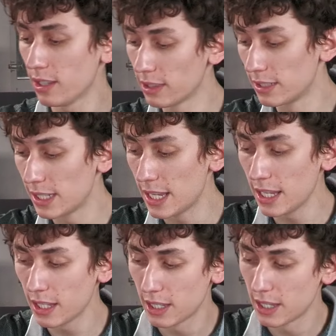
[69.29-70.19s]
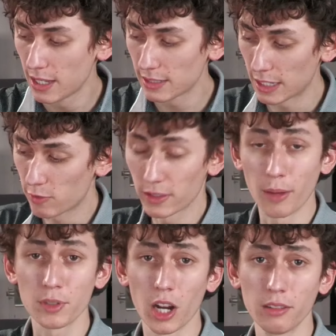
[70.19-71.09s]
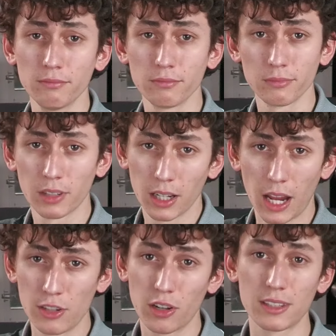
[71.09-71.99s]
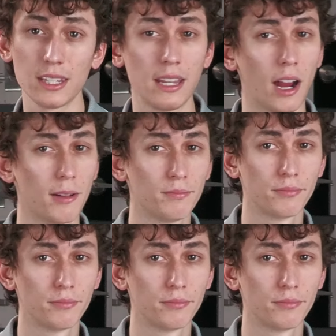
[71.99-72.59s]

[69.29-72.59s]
The T stands for thumb turn, as you can see here.